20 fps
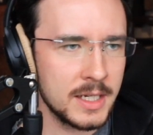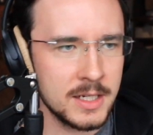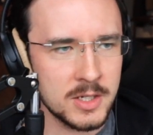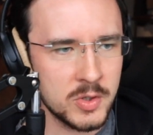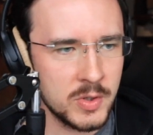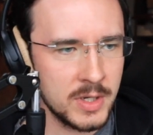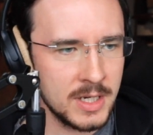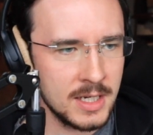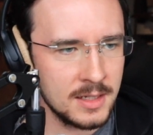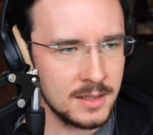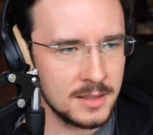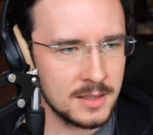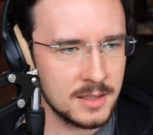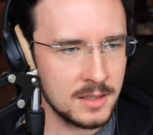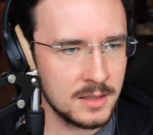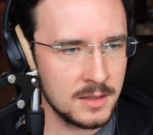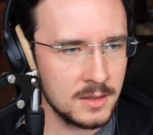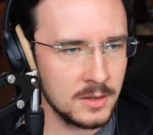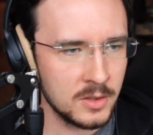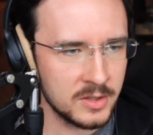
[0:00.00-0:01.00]
industry
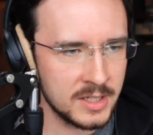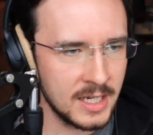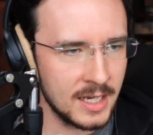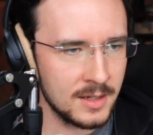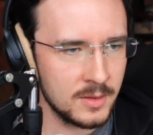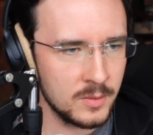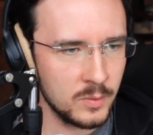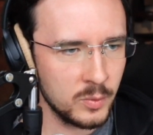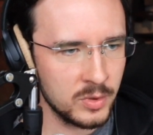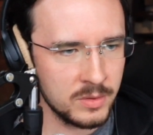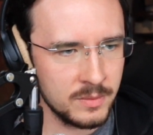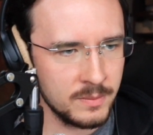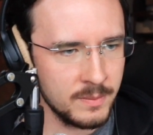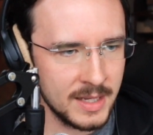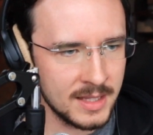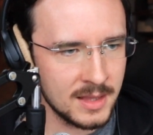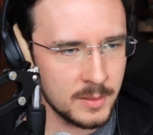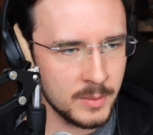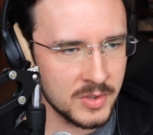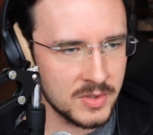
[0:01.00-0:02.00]
to look at would
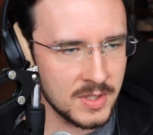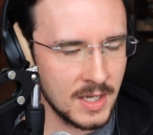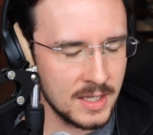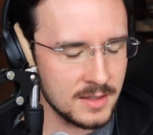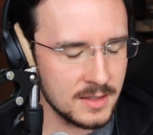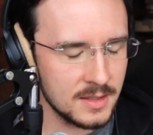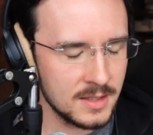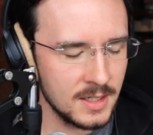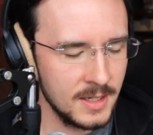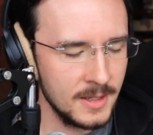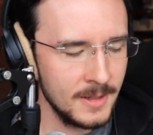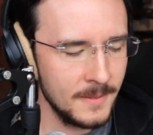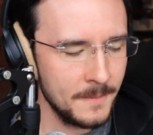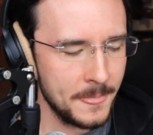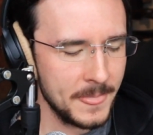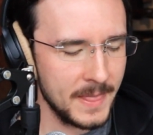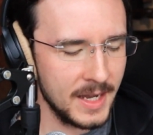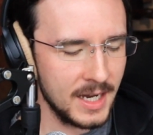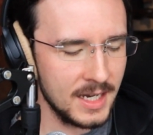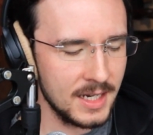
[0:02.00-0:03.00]
make the most sense,
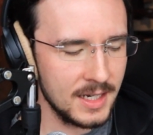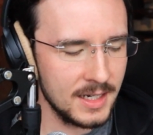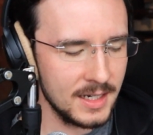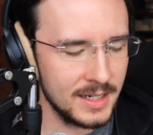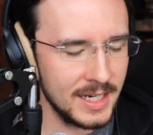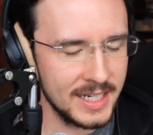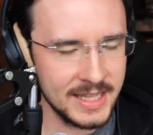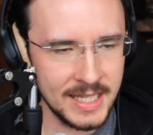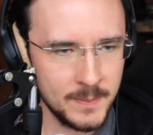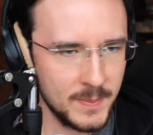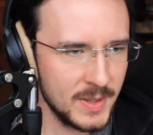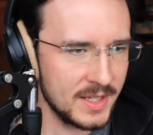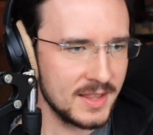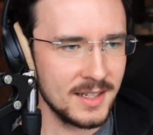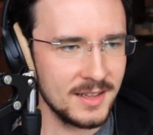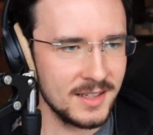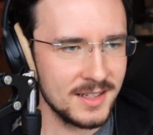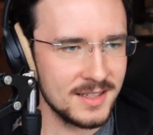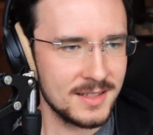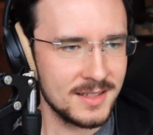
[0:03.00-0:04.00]
and then pick
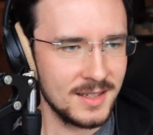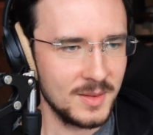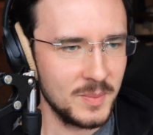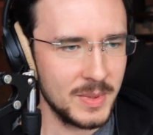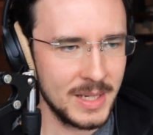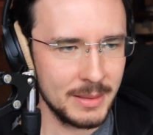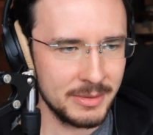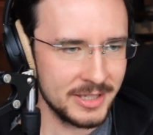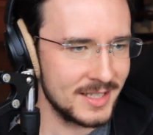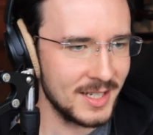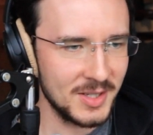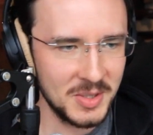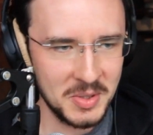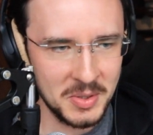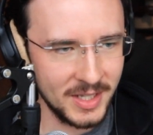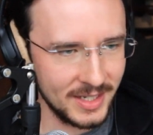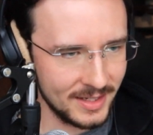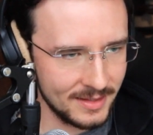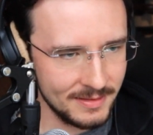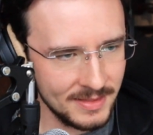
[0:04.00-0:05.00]
that list and be able to tell you,
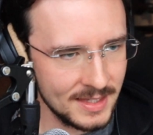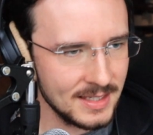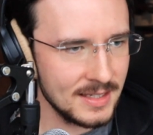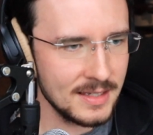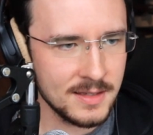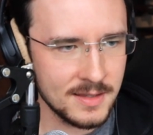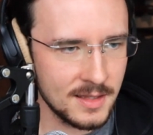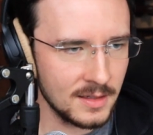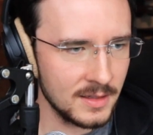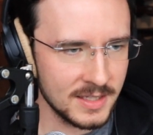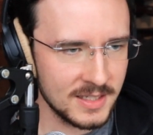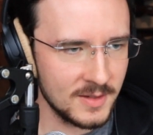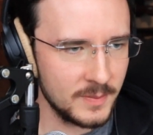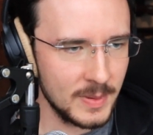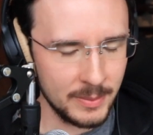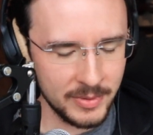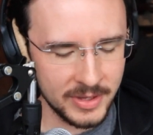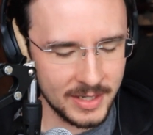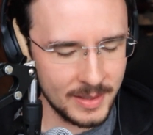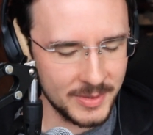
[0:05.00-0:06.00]
like, this is the list of
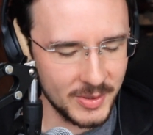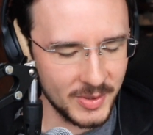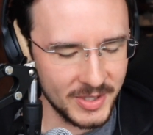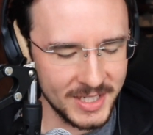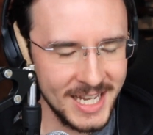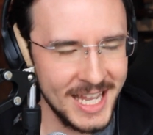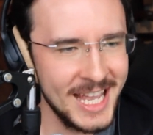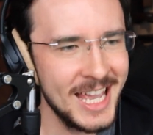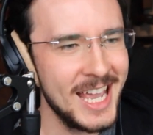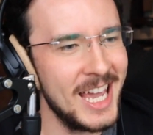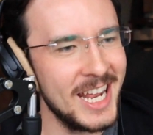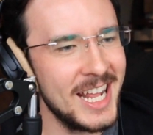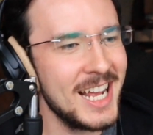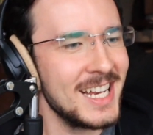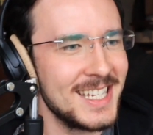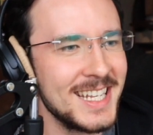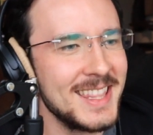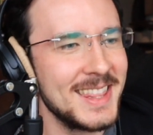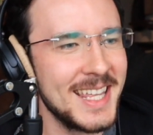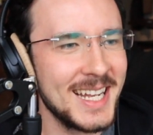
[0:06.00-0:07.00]
people that I'm doing. And I
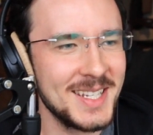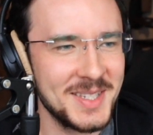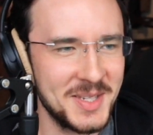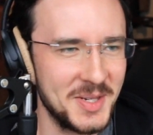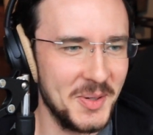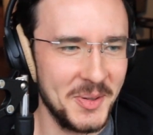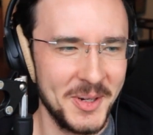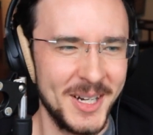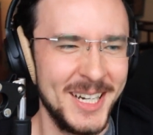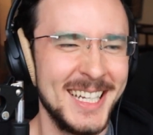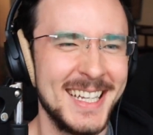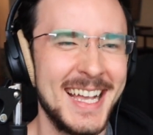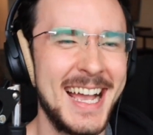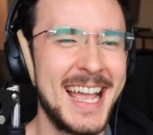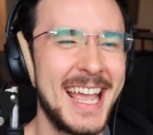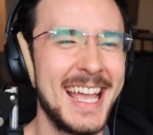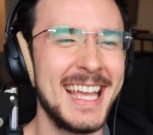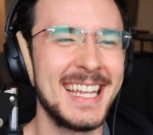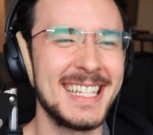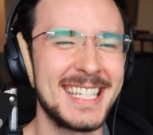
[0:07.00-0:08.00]
did that too.
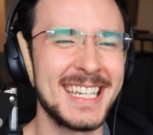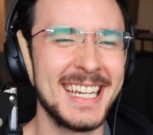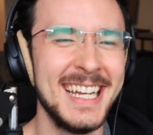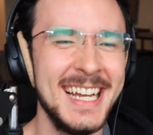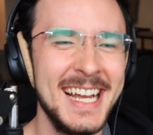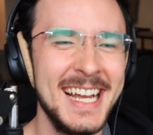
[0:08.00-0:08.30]
And